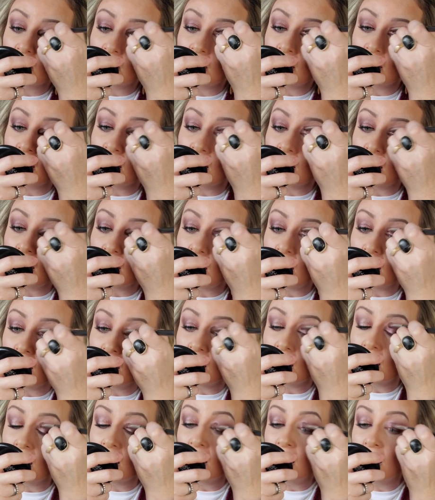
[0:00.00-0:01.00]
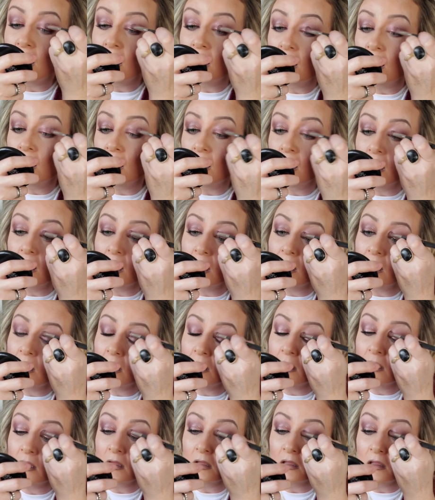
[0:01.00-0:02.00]

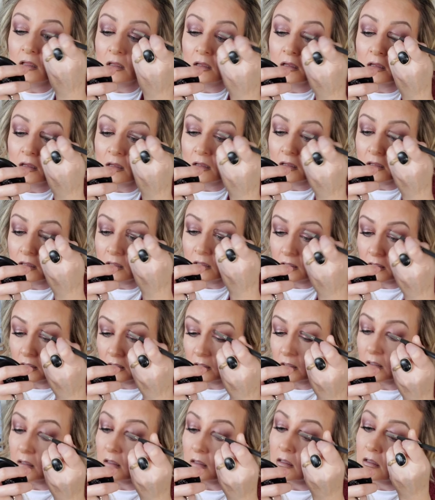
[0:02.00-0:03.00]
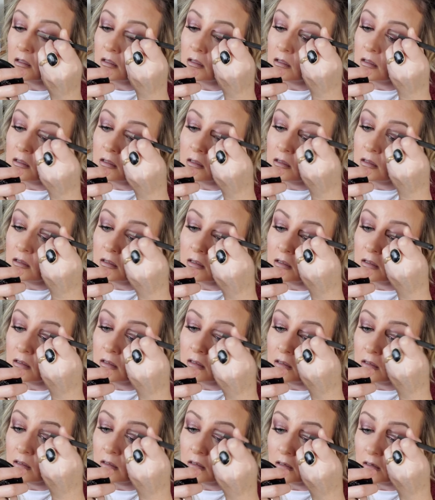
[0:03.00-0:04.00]

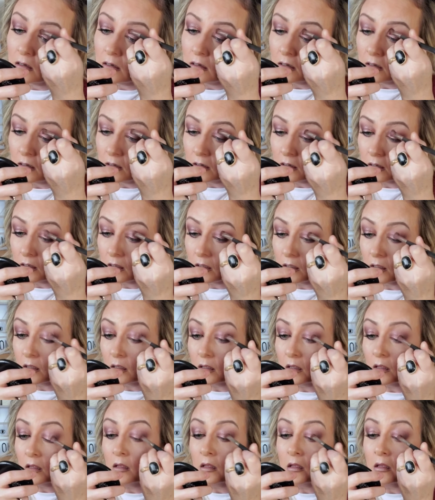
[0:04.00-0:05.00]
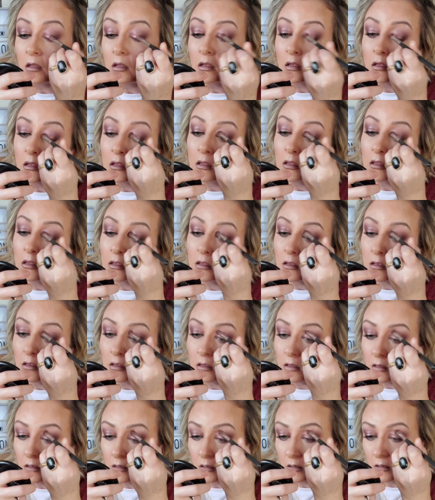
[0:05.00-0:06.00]

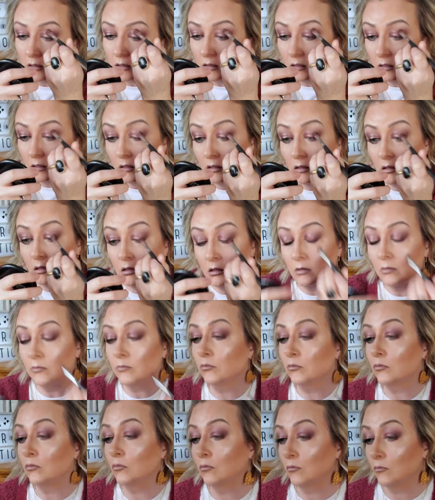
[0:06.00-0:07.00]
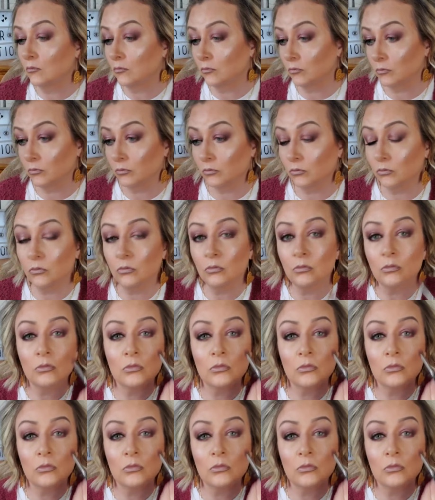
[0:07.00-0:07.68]
(no one is talking)